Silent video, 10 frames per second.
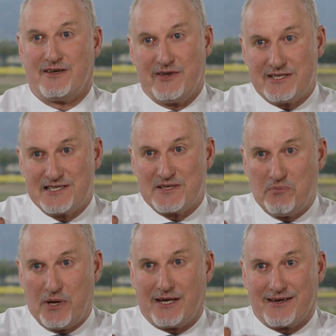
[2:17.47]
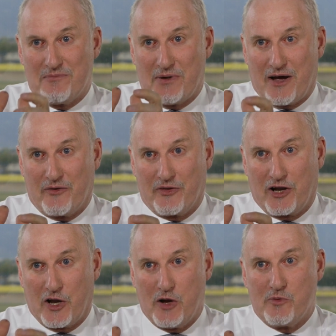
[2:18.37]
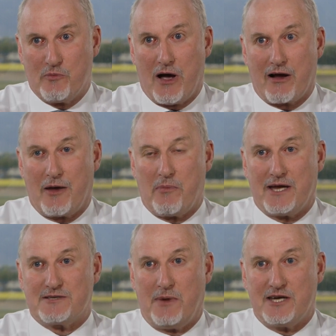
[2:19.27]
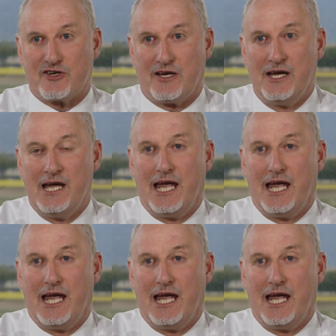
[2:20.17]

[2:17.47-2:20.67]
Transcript: and this is the bit about the global market-based measure,